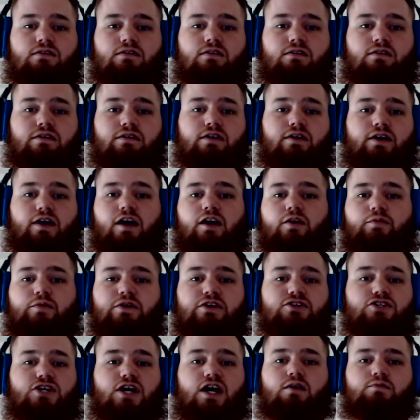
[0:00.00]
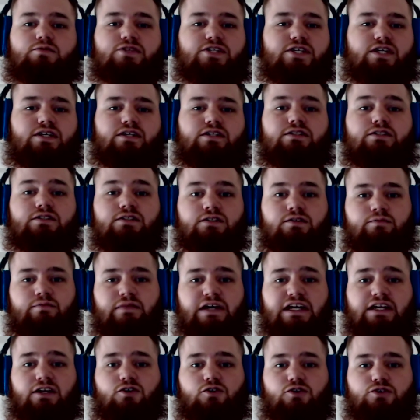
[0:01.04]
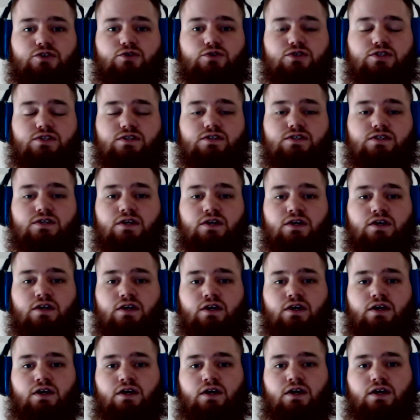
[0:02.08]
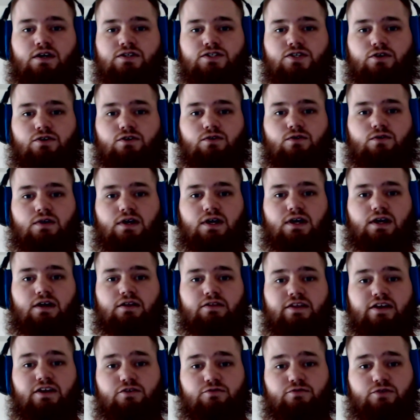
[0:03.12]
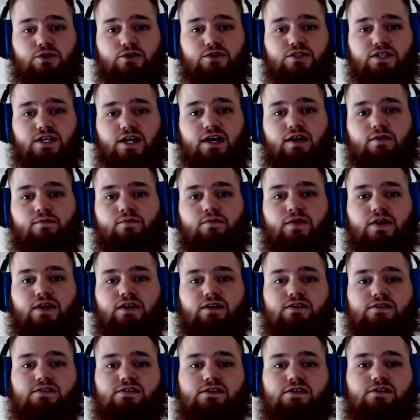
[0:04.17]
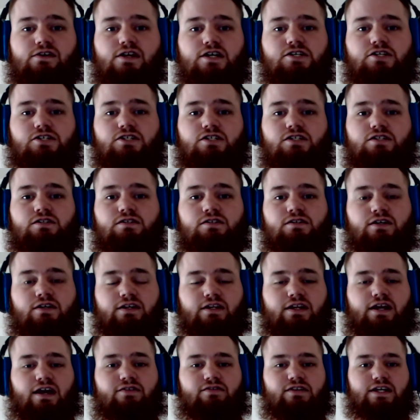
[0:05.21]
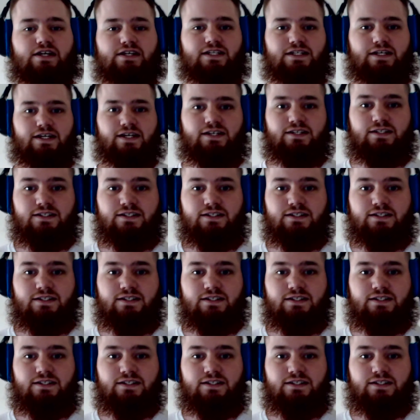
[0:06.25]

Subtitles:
the economy, jobs, and medical uses. So, thank you for your time and consideration, and have a nice day.